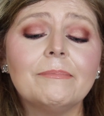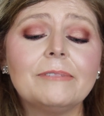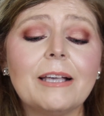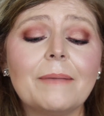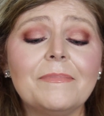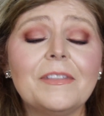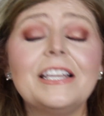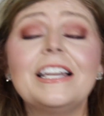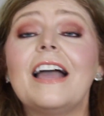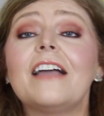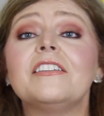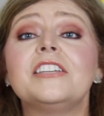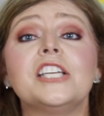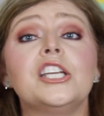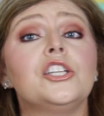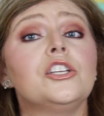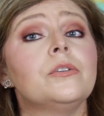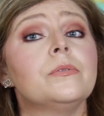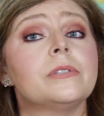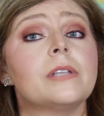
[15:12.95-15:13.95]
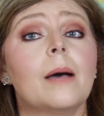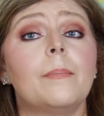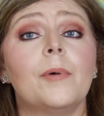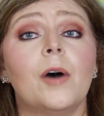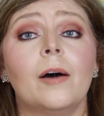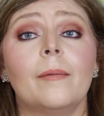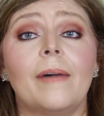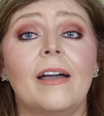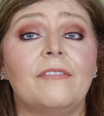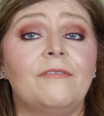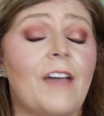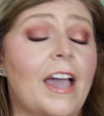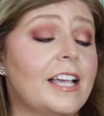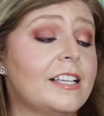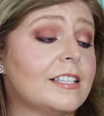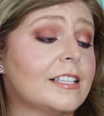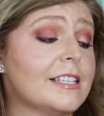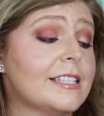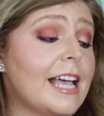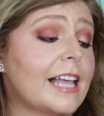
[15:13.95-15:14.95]
Something I did use up on my
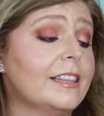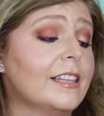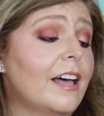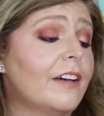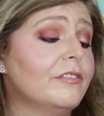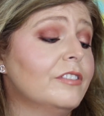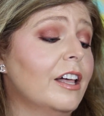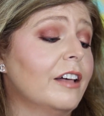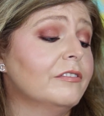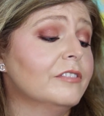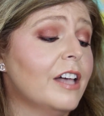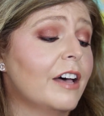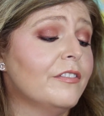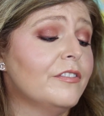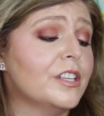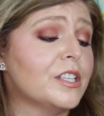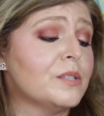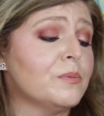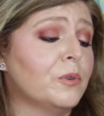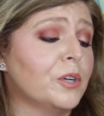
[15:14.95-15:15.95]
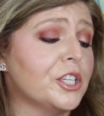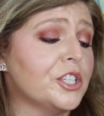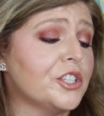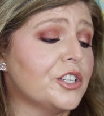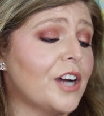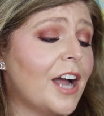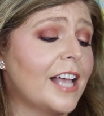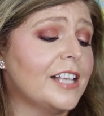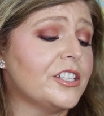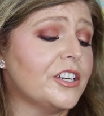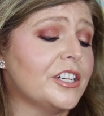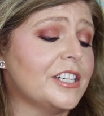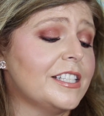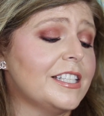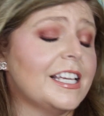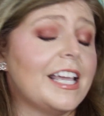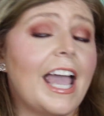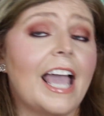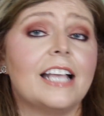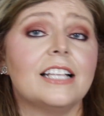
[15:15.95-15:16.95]
face because I love this moisturizer is
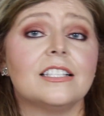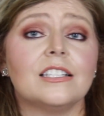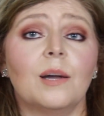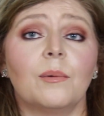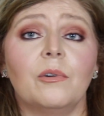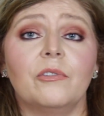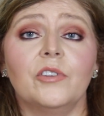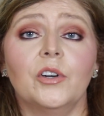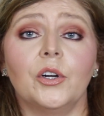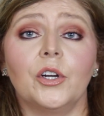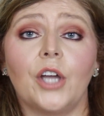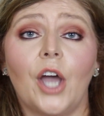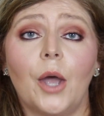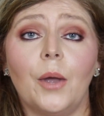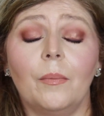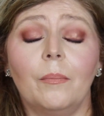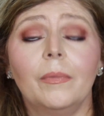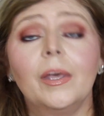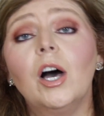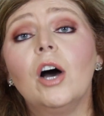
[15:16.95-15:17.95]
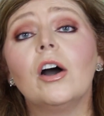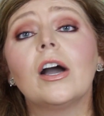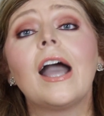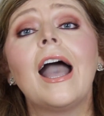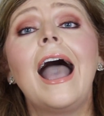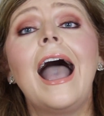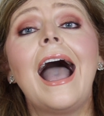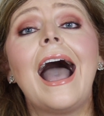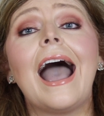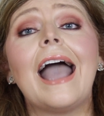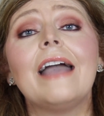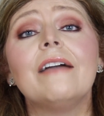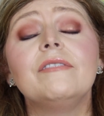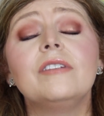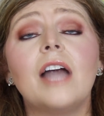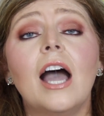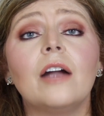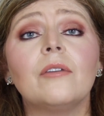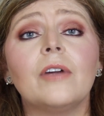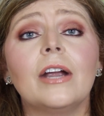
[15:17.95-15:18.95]
the Kate Somerville Goat Milk. I
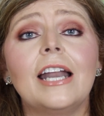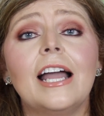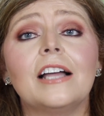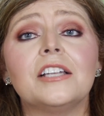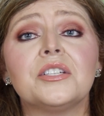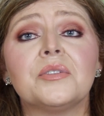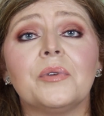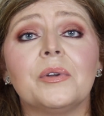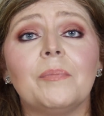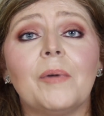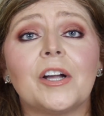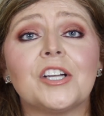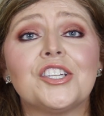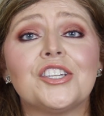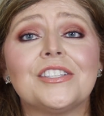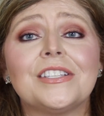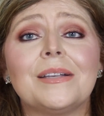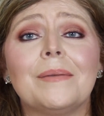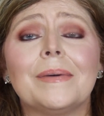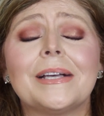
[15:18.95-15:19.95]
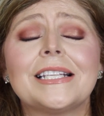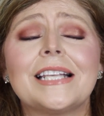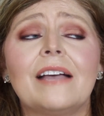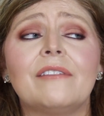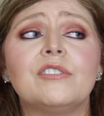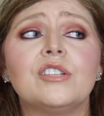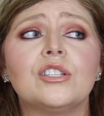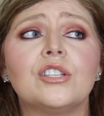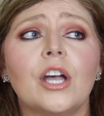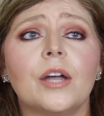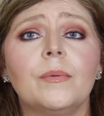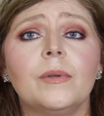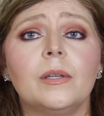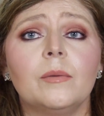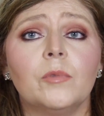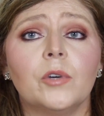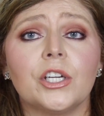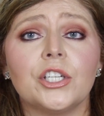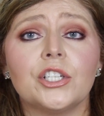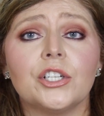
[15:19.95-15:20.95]
have not run out to repurchase it because I have so
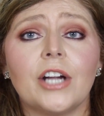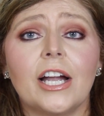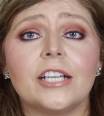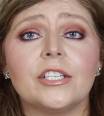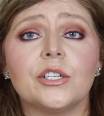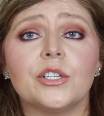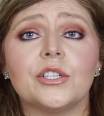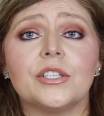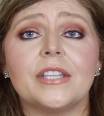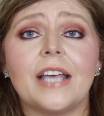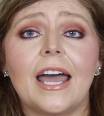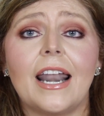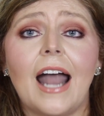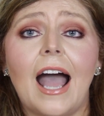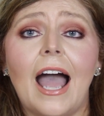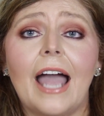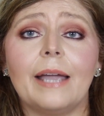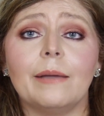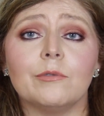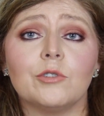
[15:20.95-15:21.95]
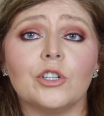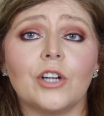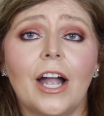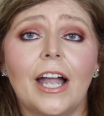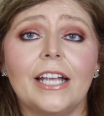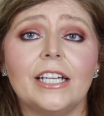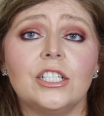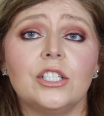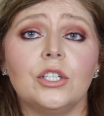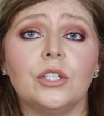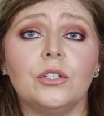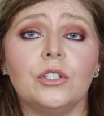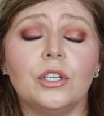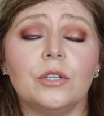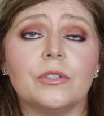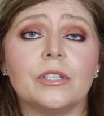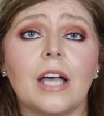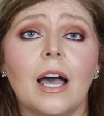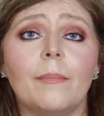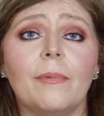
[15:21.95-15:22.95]
many moisturizers that I am trying to
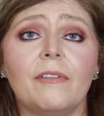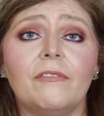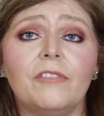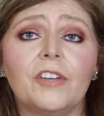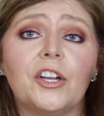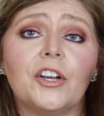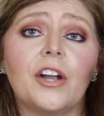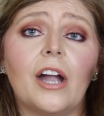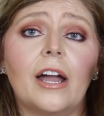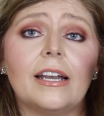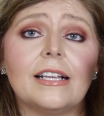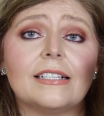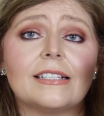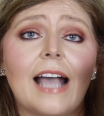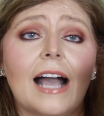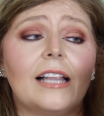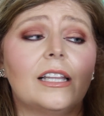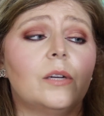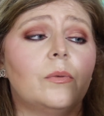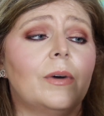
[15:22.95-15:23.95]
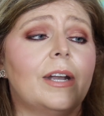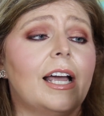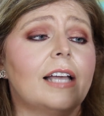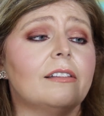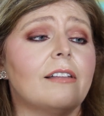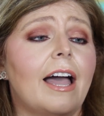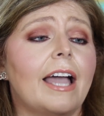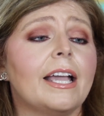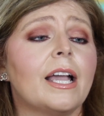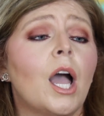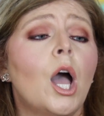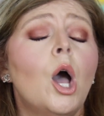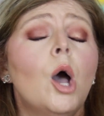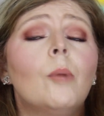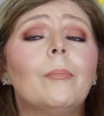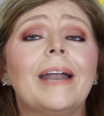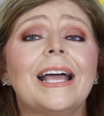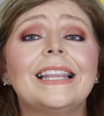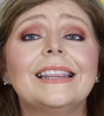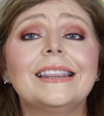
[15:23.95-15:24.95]
use up and figure out exactly what I like,
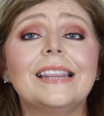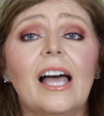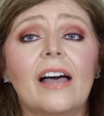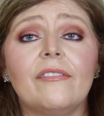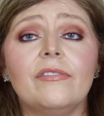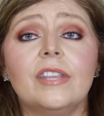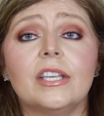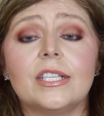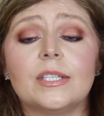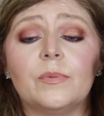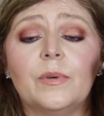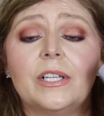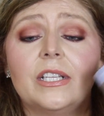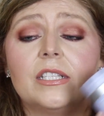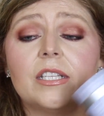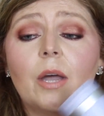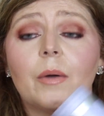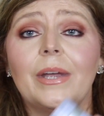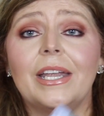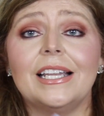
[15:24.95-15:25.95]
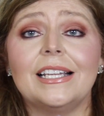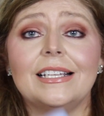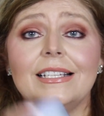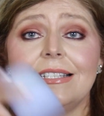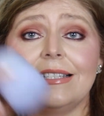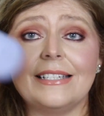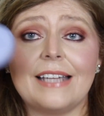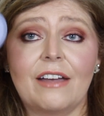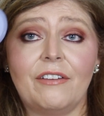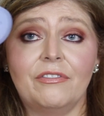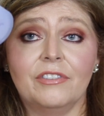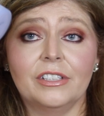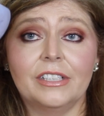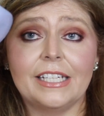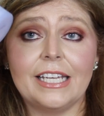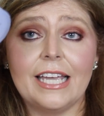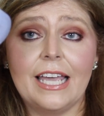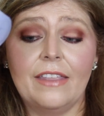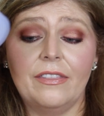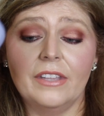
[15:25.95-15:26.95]
but I love this one, so it is
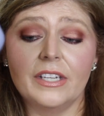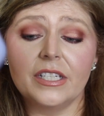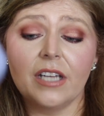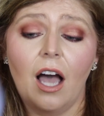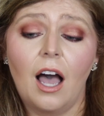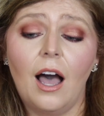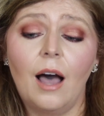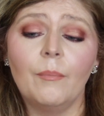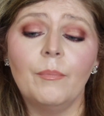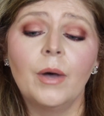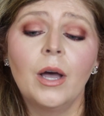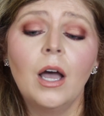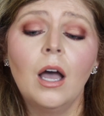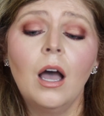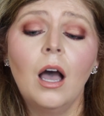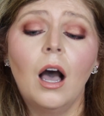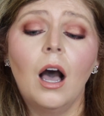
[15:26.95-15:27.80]
definitely in the top